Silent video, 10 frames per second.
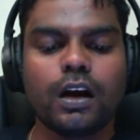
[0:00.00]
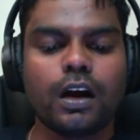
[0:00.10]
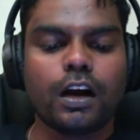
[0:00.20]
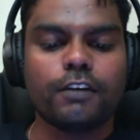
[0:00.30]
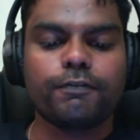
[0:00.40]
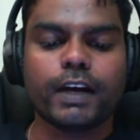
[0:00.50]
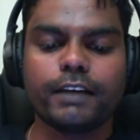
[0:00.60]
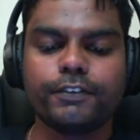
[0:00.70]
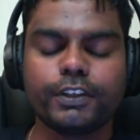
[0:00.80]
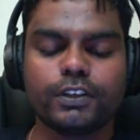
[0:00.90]
Our
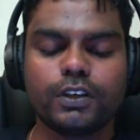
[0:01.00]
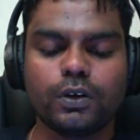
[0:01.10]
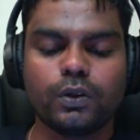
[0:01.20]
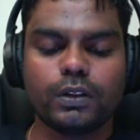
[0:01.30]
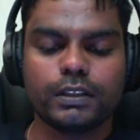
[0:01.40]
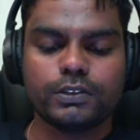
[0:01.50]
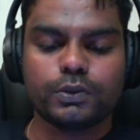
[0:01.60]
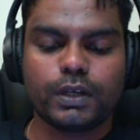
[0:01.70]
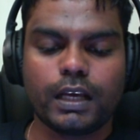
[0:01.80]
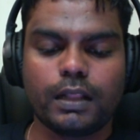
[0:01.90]
5-year goal is
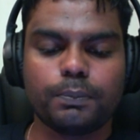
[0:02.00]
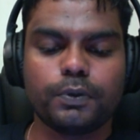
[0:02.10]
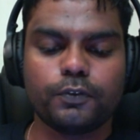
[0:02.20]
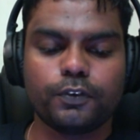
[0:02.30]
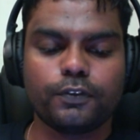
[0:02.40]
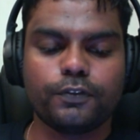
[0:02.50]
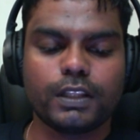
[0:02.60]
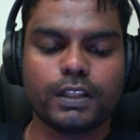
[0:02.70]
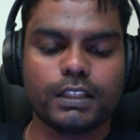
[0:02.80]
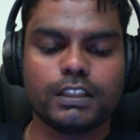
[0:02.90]
to help
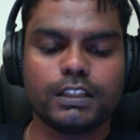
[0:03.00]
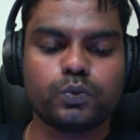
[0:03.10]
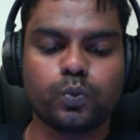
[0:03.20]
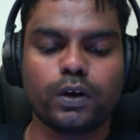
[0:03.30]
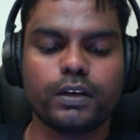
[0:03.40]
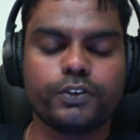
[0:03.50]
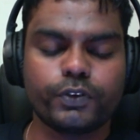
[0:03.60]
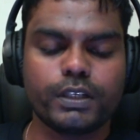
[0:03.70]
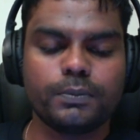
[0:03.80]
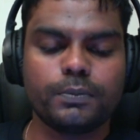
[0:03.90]
fulfill at least one
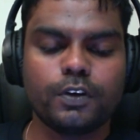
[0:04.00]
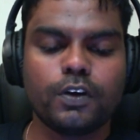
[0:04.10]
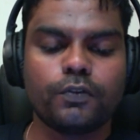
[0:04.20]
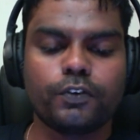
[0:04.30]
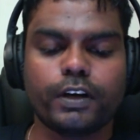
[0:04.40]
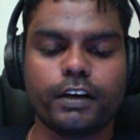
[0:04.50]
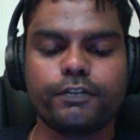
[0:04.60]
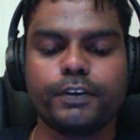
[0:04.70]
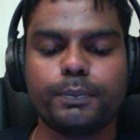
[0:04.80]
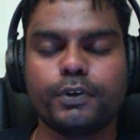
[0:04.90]
dream for
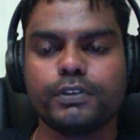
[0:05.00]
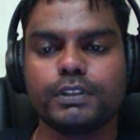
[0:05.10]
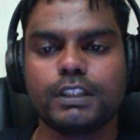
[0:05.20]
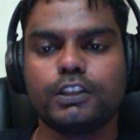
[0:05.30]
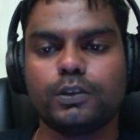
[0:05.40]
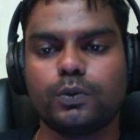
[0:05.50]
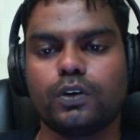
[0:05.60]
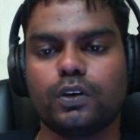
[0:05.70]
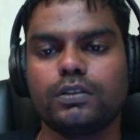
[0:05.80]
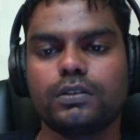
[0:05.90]
every person in the world.